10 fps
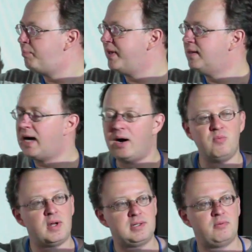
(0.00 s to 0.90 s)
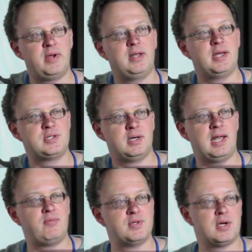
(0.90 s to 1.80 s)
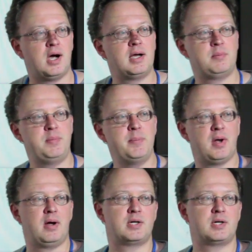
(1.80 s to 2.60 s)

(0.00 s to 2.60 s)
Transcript: pin down what the radiation levels are that people are